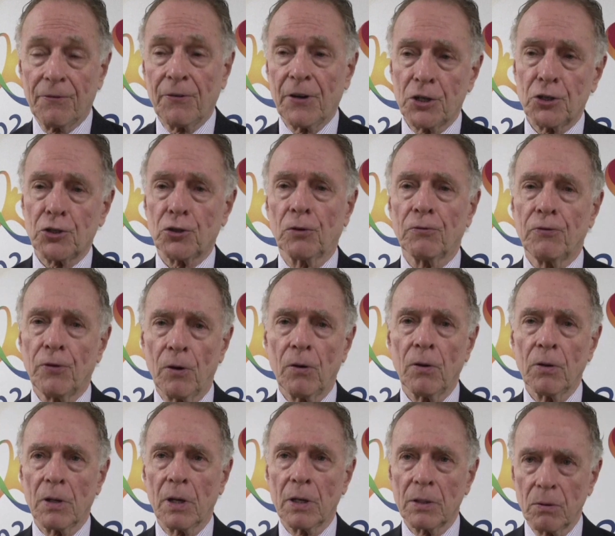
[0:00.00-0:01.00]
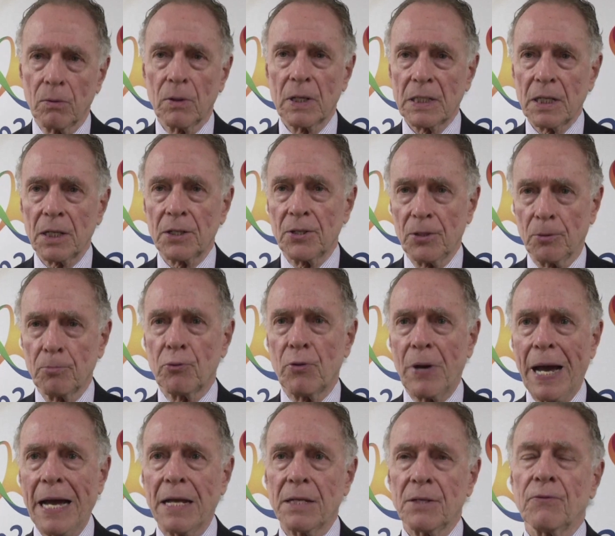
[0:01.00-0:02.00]
First of all, it was a
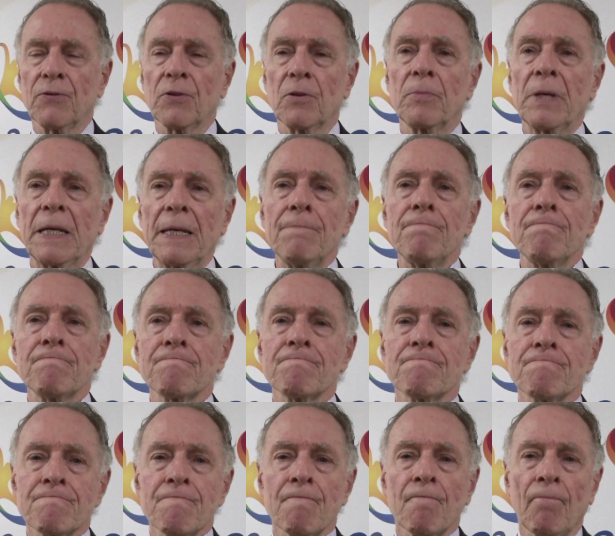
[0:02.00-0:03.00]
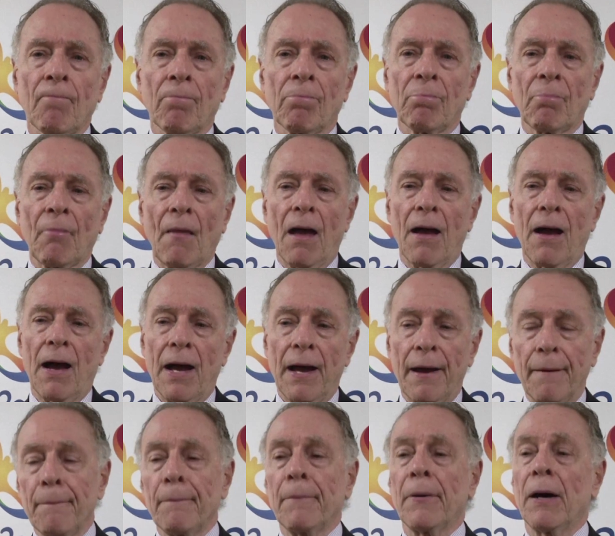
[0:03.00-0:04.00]
surprise for me.
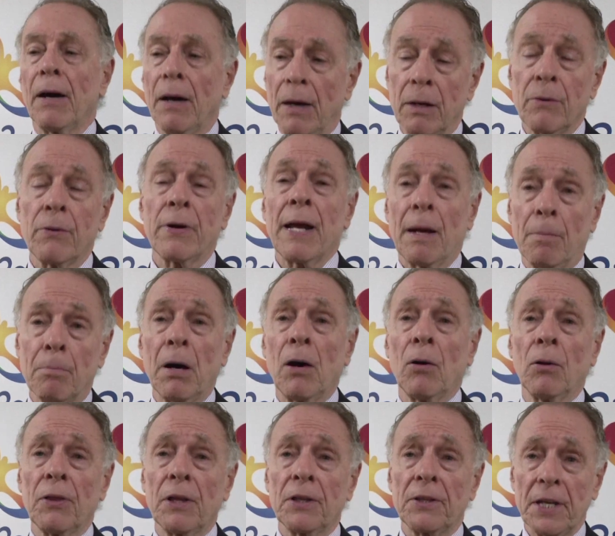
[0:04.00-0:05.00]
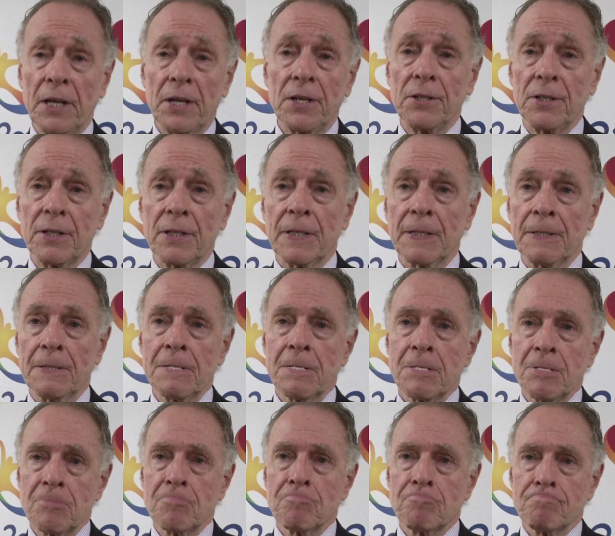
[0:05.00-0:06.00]
I'm uh, worried about this,
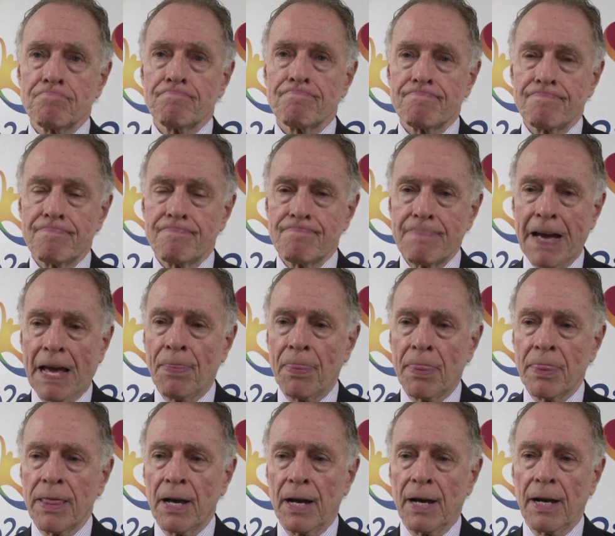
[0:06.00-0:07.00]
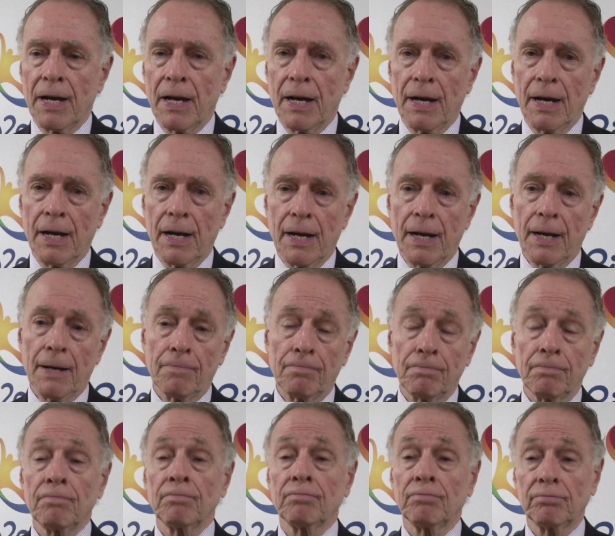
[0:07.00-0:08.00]
and uh,
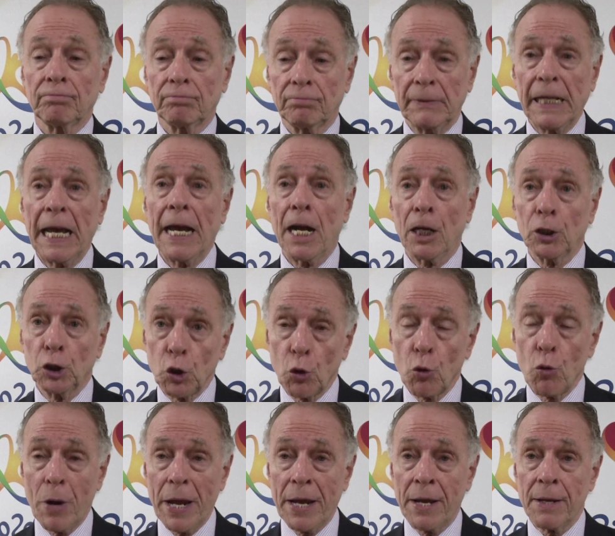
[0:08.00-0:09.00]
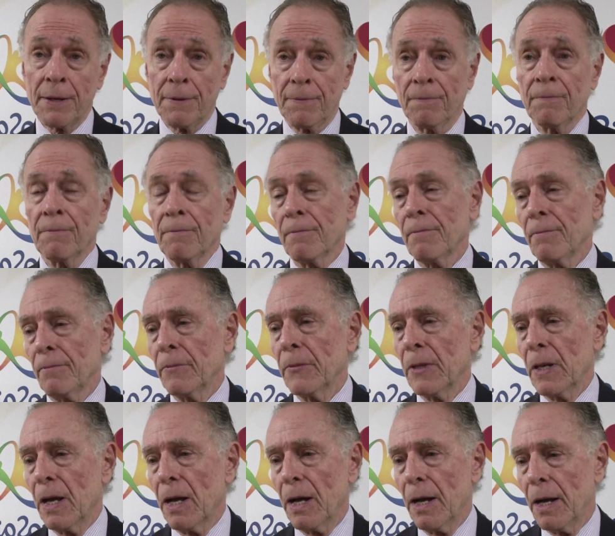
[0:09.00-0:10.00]
they are doing
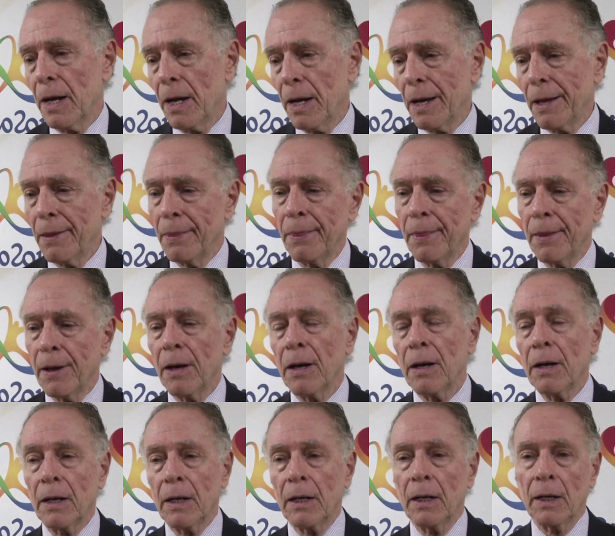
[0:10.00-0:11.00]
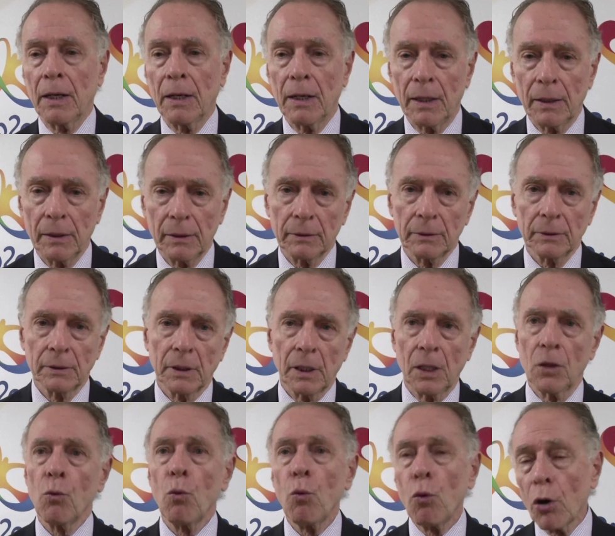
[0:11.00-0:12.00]
an, uh,
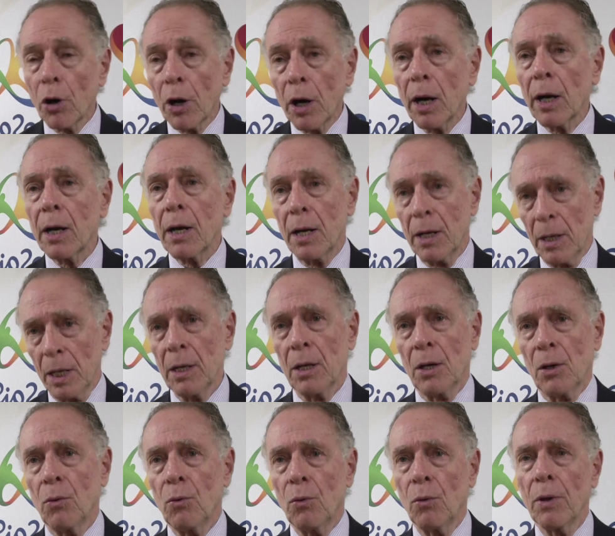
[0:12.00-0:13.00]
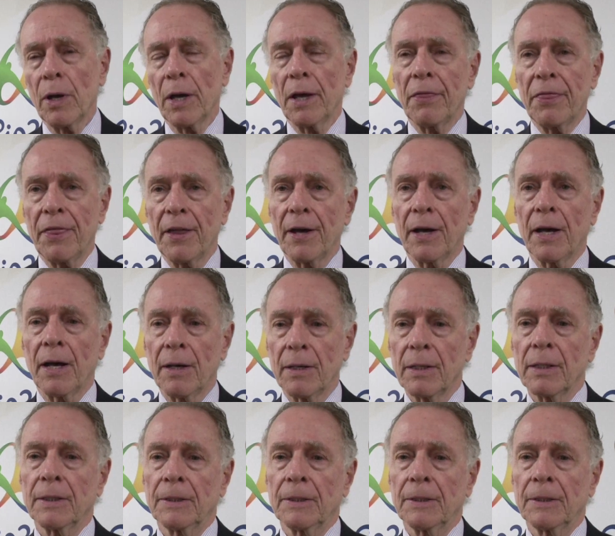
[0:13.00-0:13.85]
an work with uh,